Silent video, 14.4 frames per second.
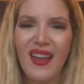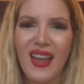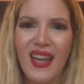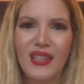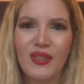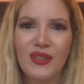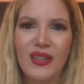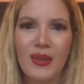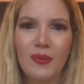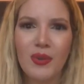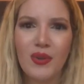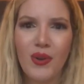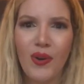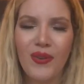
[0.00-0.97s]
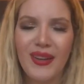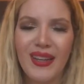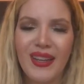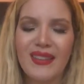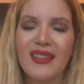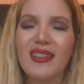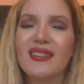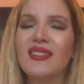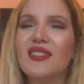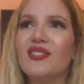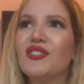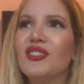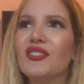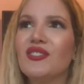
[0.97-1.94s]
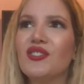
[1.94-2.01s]
and to keep growing, and that
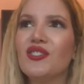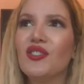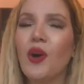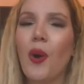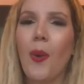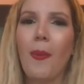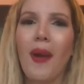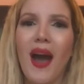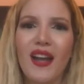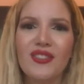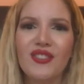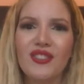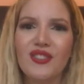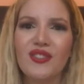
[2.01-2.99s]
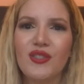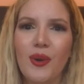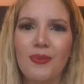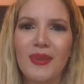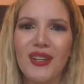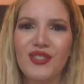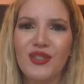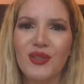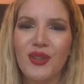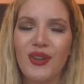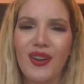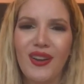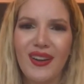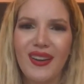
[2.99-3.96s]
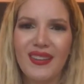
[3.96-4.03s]
there's just so much to
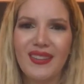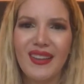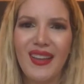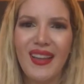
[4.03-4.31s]
learn